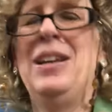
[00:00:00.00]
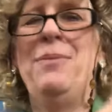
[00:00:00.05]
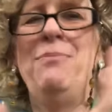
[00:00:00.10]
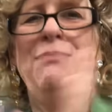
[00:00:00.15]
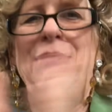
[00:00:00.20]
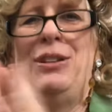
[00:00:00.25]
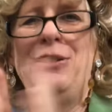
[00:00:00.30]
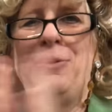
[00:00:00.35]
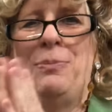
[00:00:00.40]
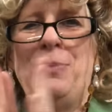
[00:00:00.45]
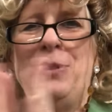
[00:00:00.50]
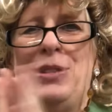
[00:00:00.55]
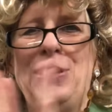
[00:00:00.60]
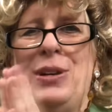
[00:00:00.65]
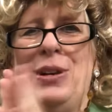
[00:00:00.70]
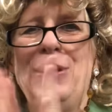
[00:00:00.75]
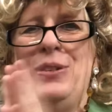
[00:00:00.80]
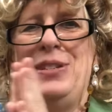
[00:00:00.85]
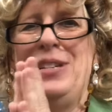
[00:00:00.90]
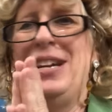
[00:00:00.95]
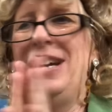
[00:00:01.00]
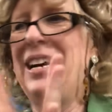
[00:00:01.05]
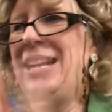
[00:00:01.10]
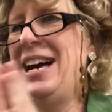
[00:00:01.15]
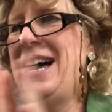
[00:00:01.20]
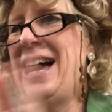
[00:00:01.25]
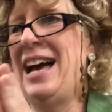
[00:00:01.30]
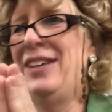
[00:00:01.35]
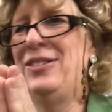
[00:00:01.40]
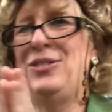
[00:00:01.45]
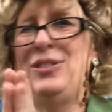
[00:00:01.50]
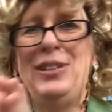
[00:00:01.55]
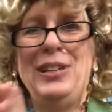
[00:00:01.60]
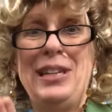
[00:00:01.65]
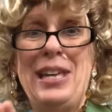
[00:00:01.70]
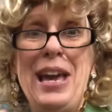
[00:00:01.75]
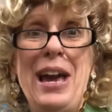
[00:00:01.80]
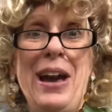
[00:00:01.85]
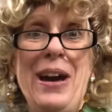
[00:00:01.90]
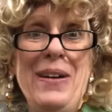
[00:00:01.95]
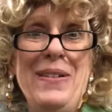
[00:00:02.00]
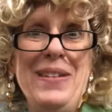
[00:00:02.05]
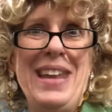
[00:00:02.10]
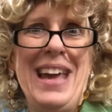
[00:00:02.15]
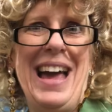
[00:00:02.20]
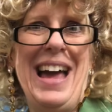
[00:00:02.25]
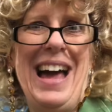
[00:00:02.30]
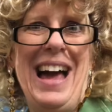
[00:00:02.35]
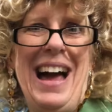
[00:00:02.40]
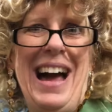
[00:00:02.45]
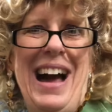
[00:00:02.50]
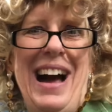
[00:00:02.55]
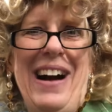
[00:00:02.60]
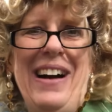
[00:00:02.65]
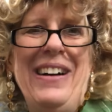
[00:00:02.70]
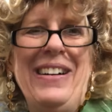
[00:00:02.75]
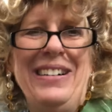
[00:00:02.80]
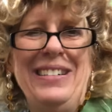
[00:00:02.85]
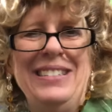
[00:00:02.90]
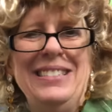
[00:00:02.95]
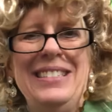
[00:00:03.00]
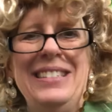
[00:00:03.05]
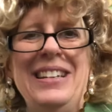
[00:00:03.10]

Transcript: Miss Petunia has to go now.